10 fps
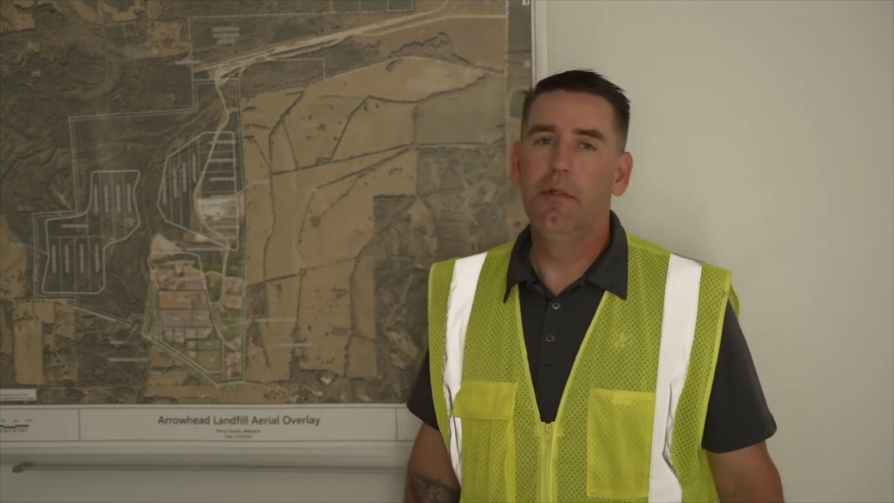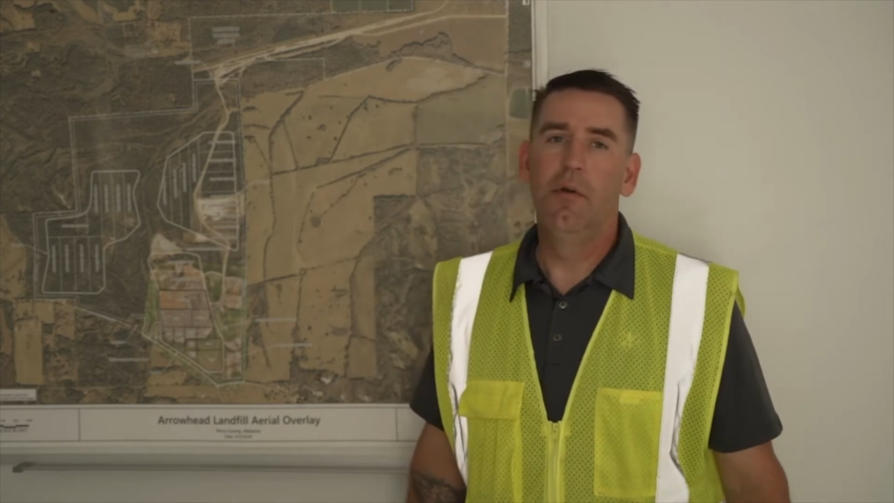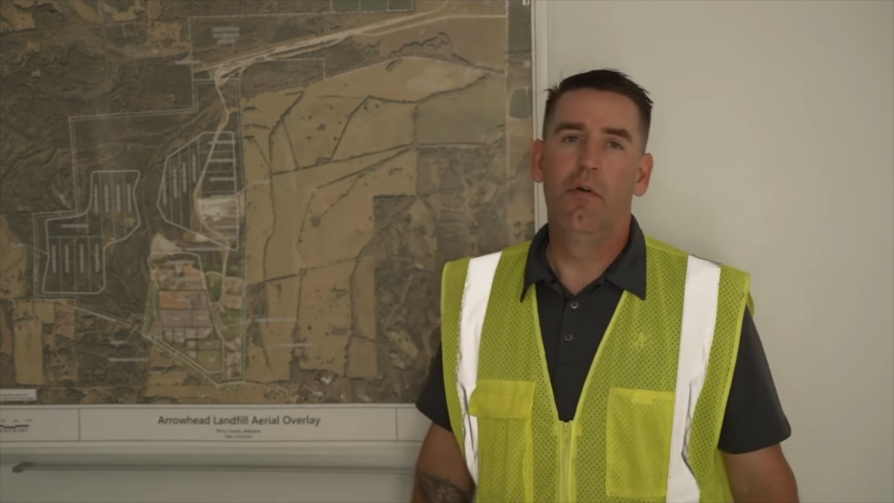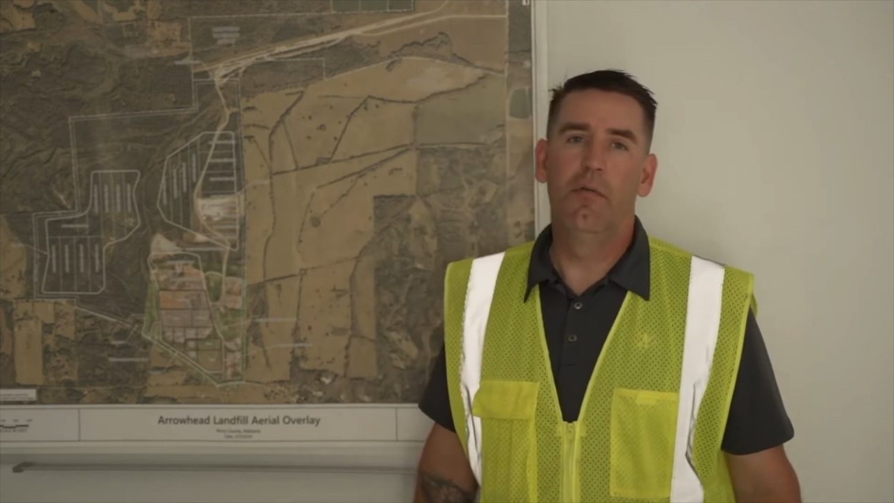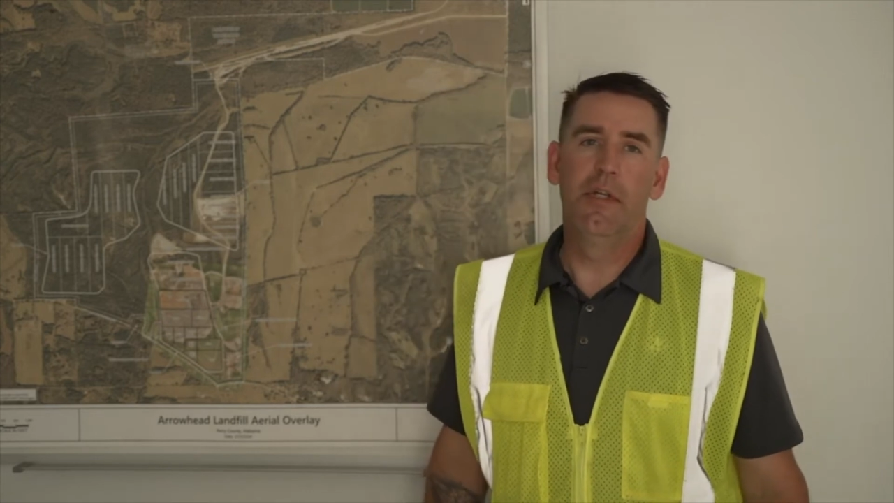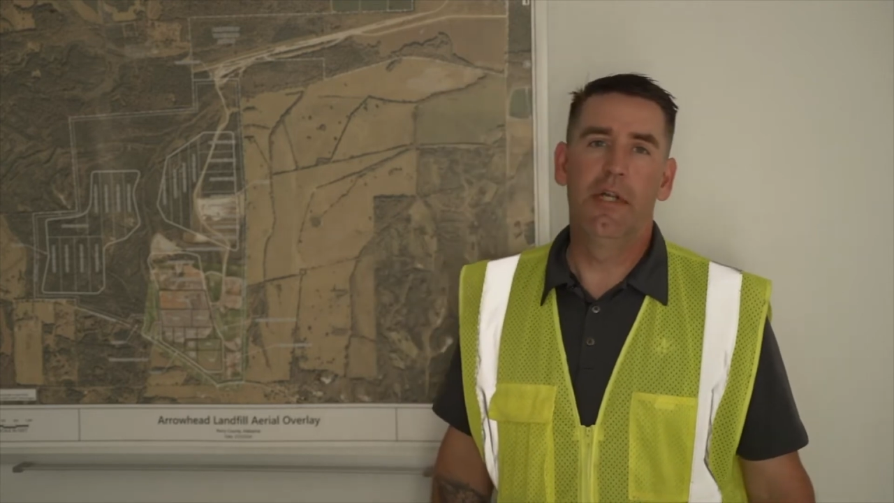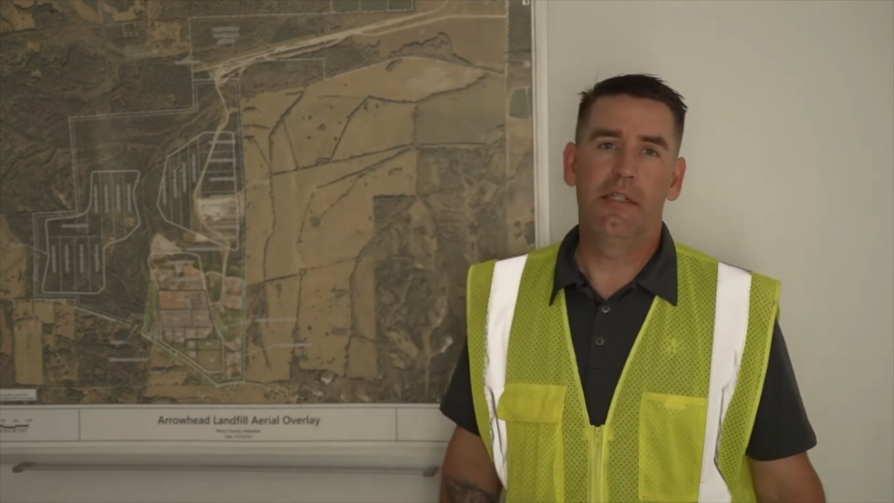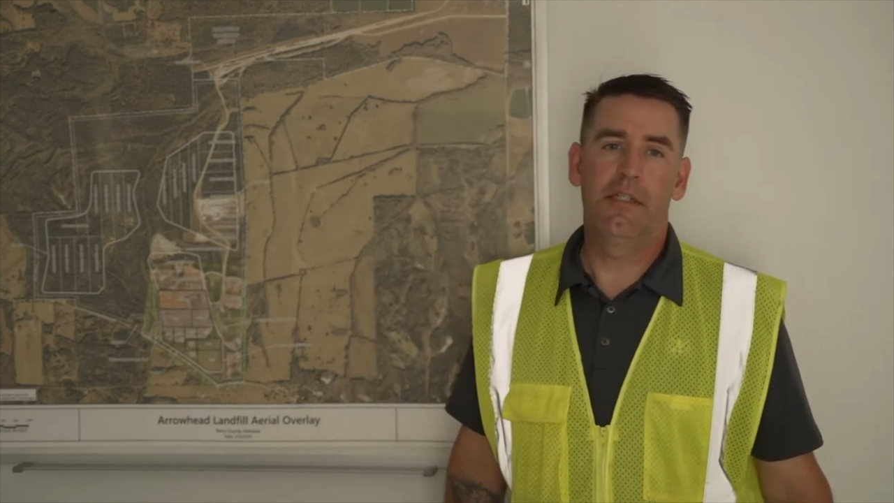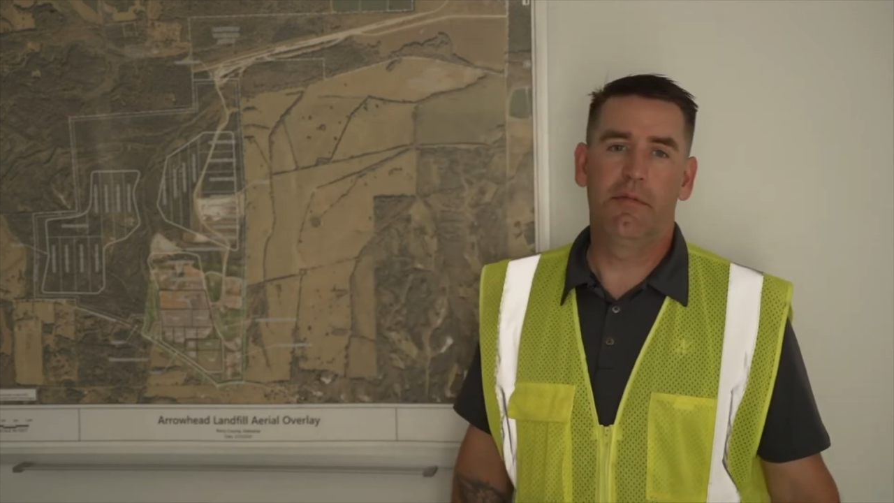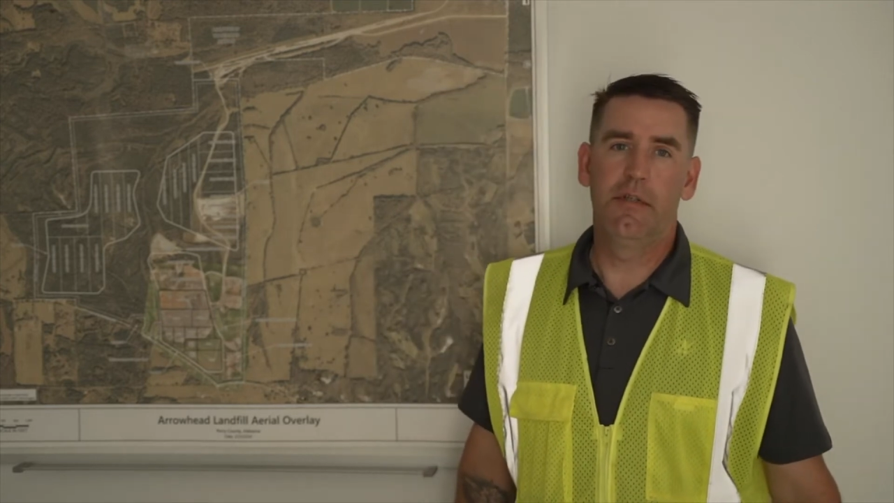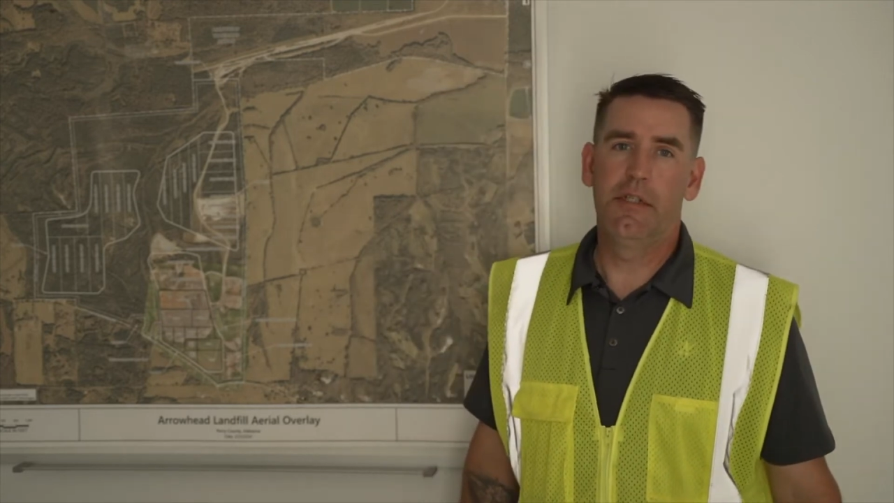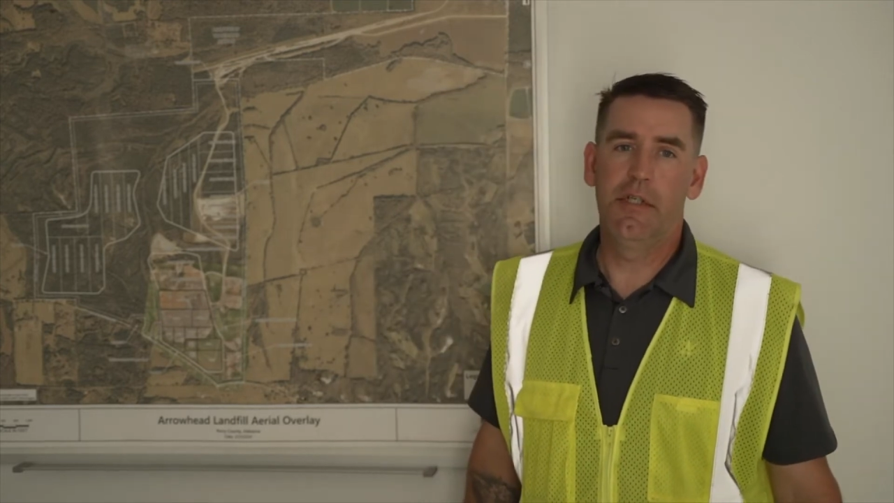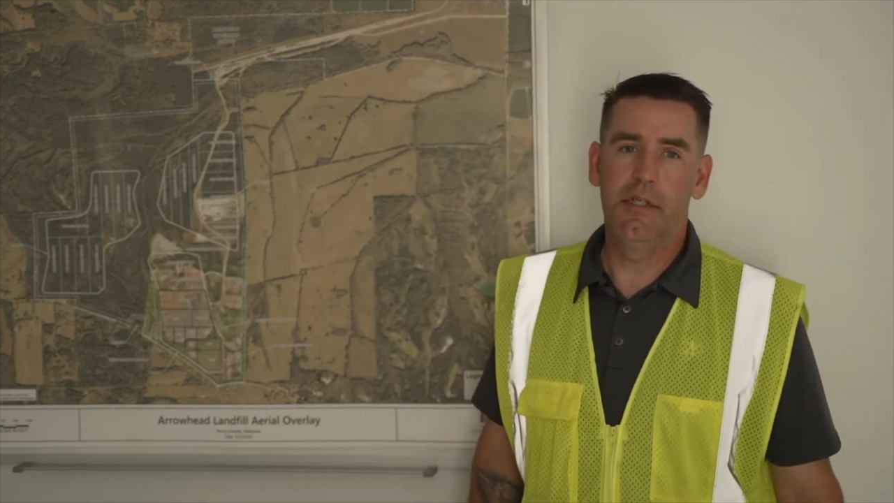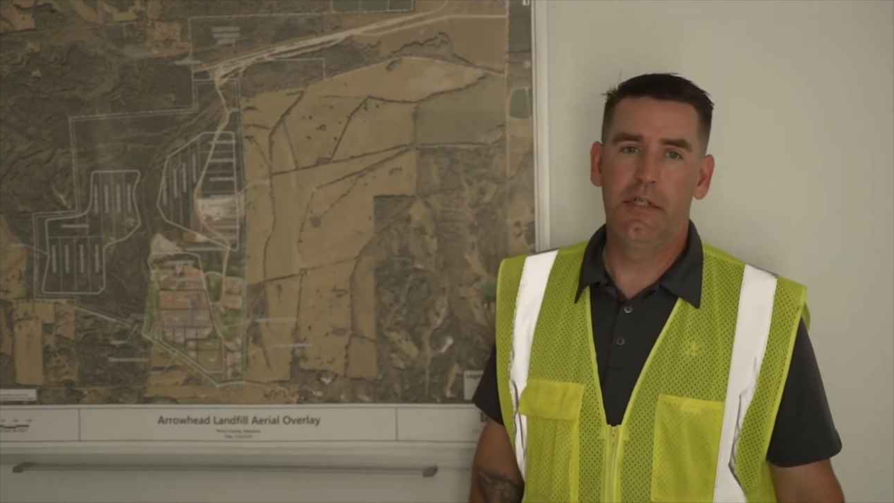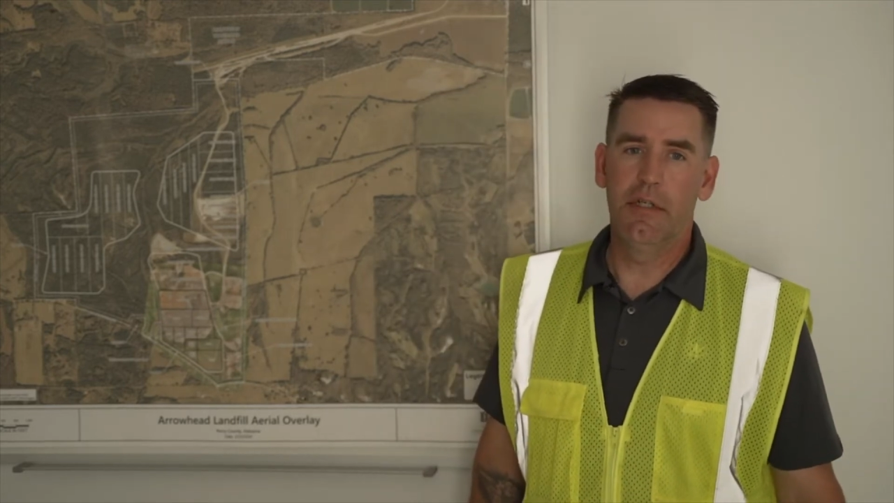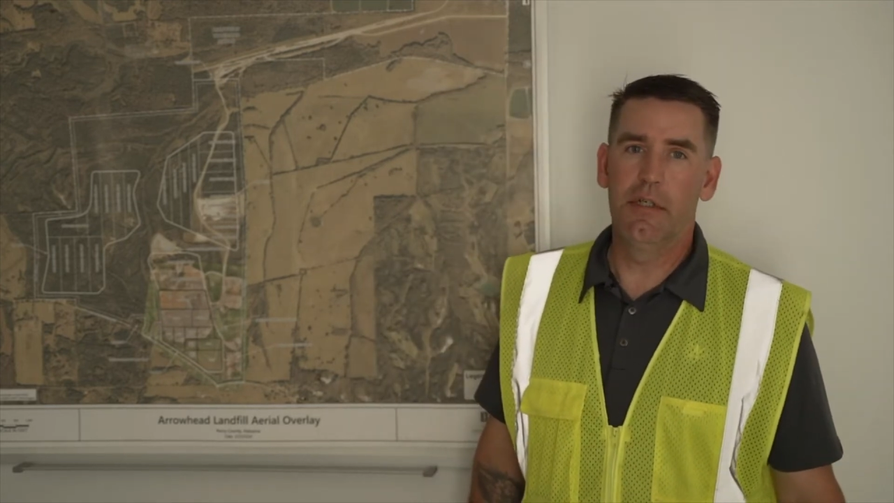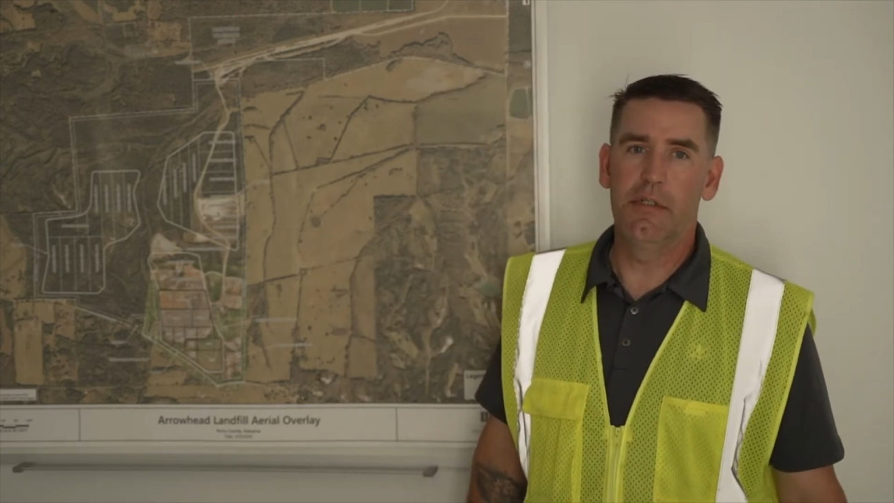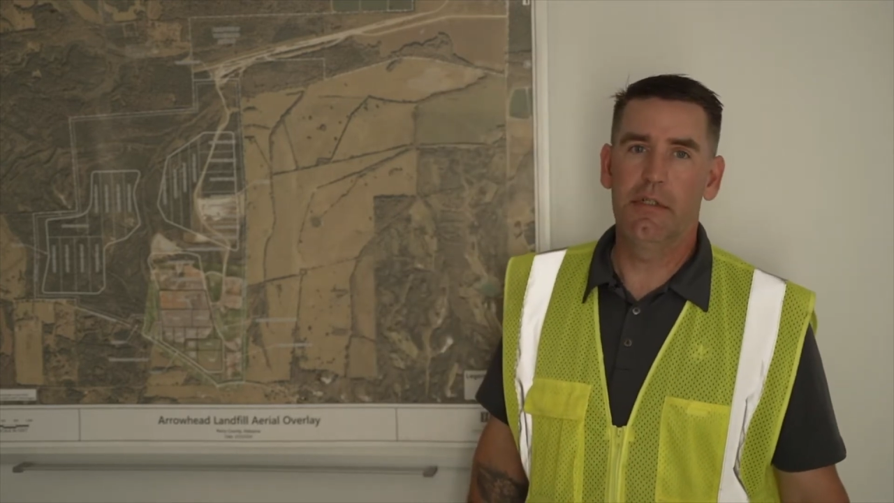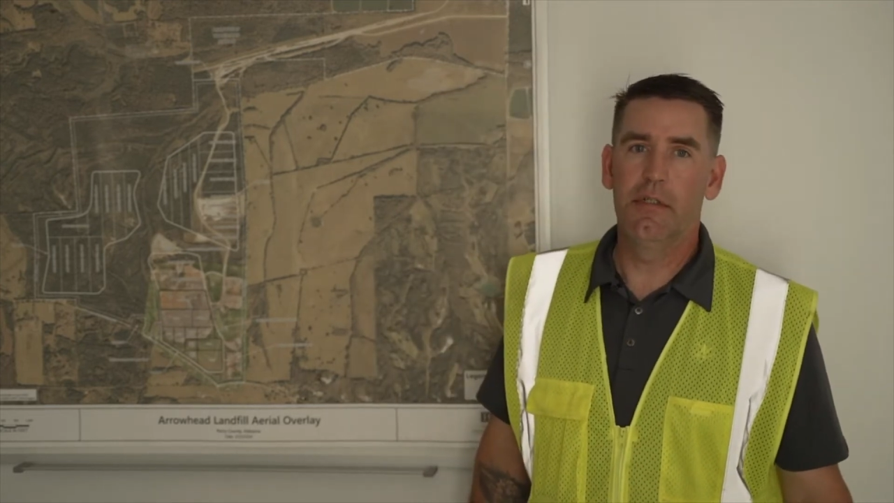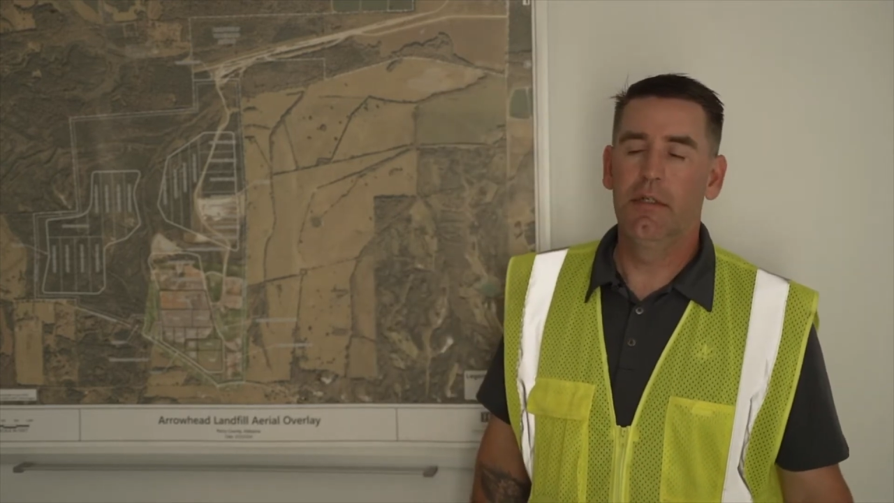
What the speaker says: over the next 17 years,